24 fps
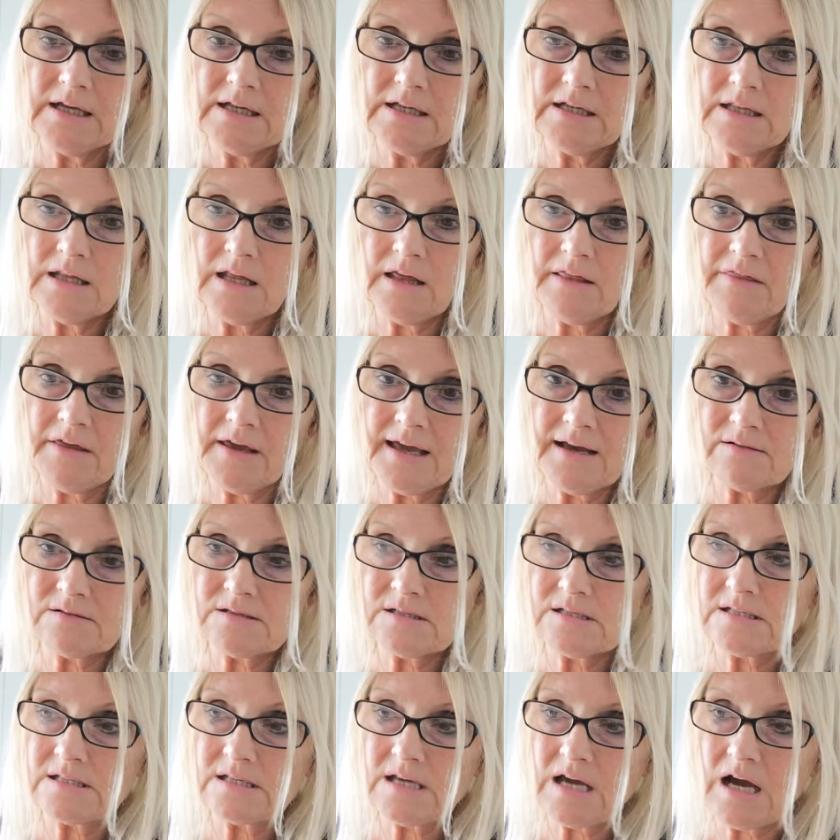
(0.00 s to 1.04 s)
Nothing
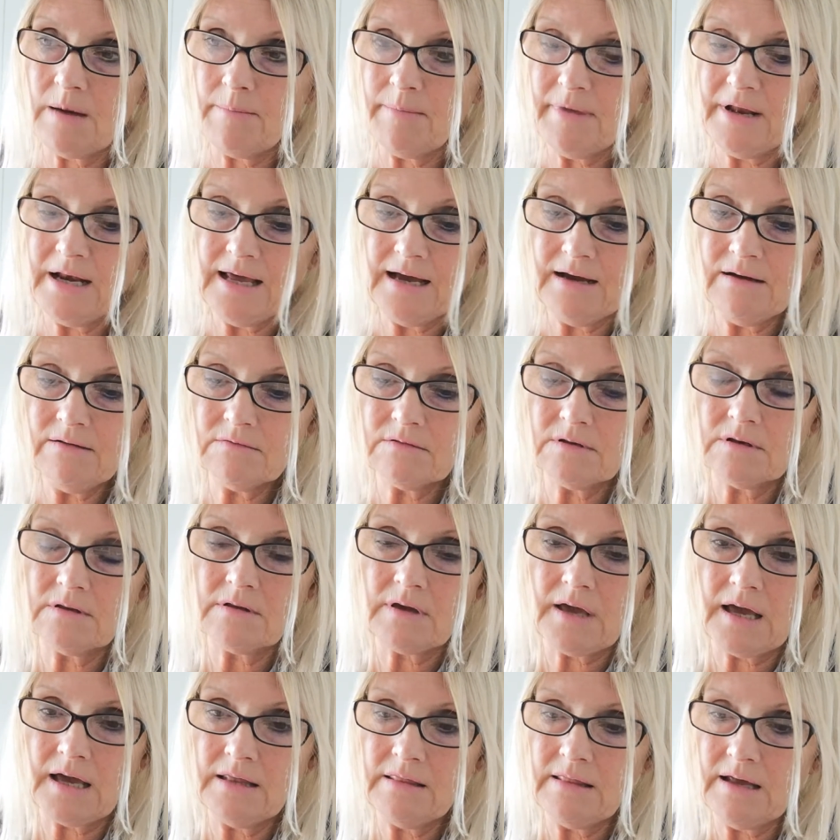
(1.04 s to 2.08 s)
else is coming out.
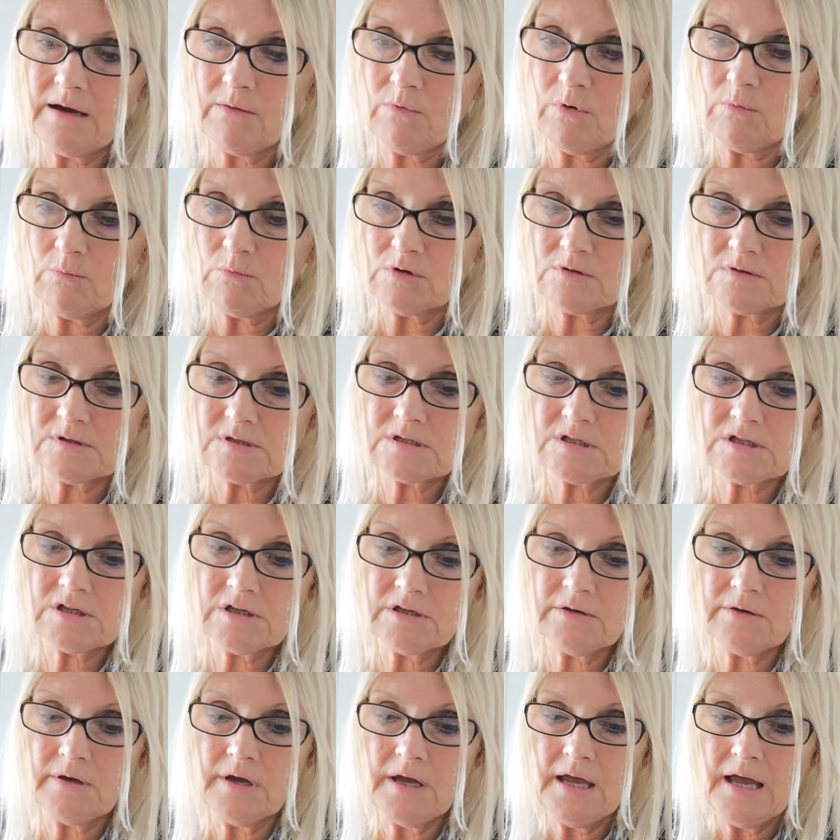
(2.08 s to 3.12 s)
Okay, that one wants
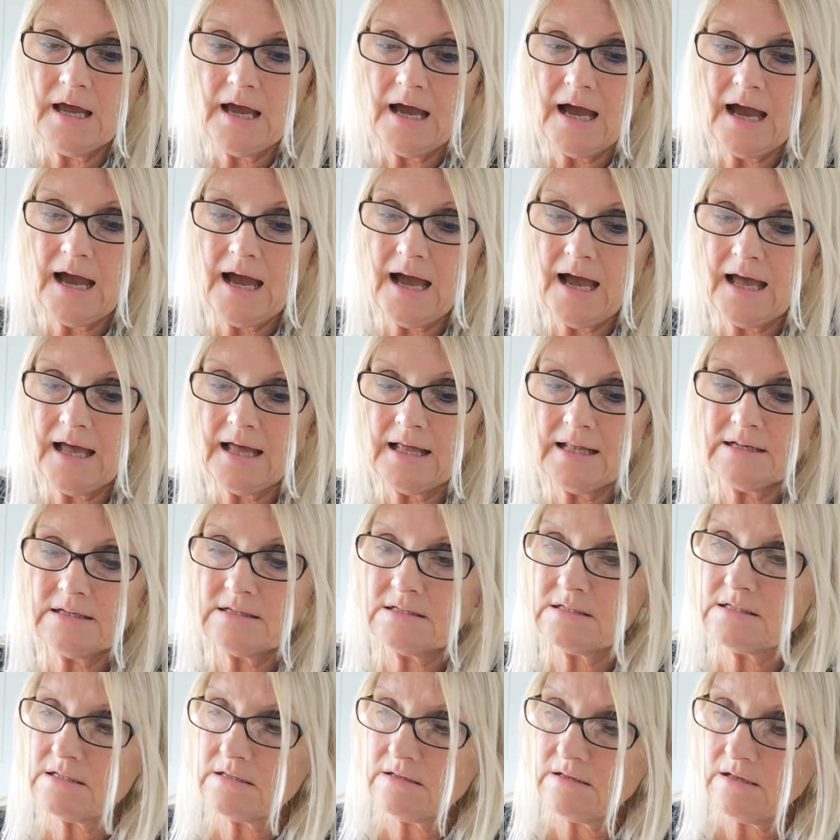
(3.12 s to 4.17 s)
to,
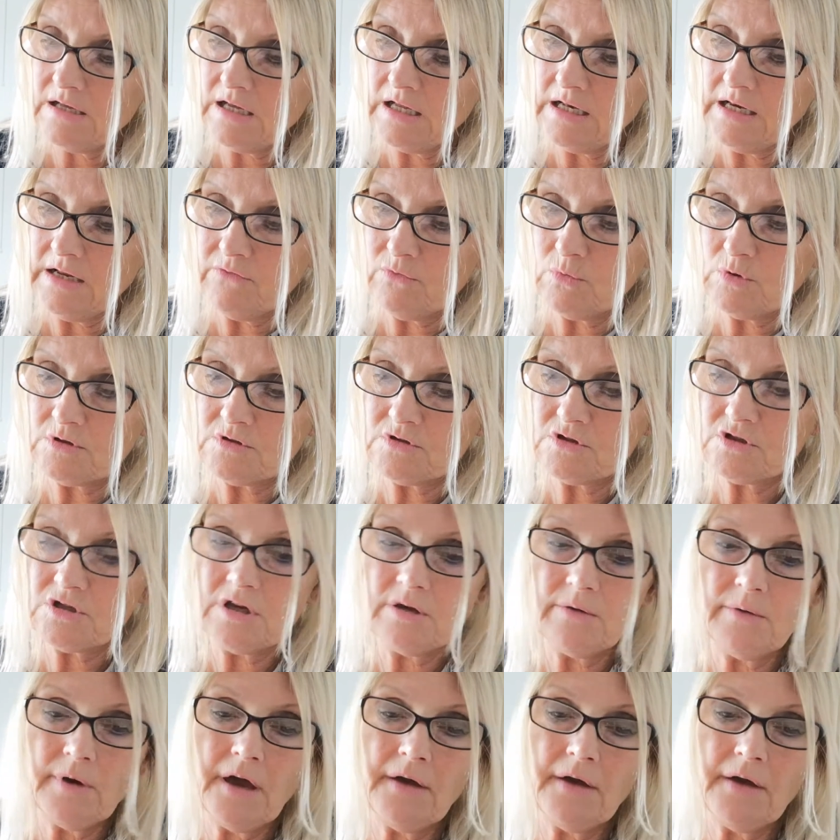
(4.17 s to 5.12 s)
and another one too.